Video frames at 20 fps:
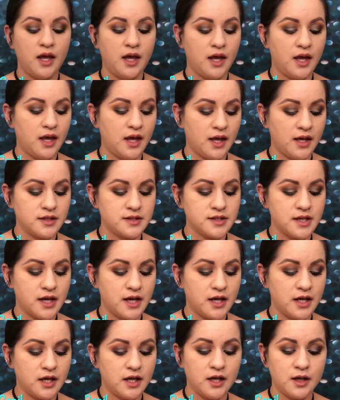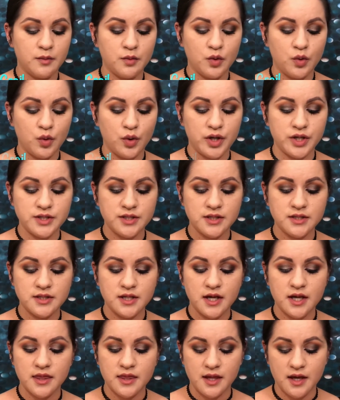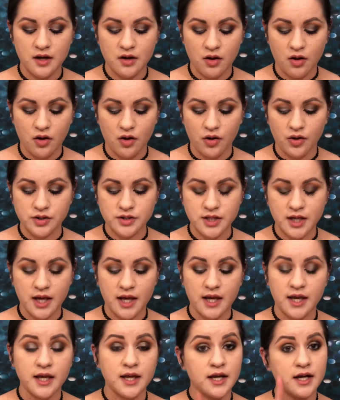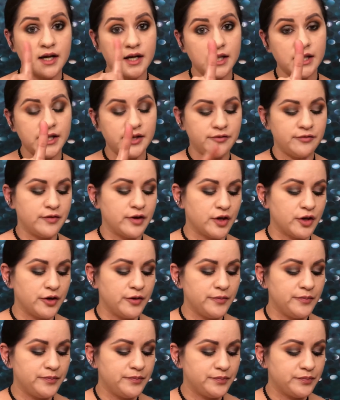and I am going to take that on a clean finger.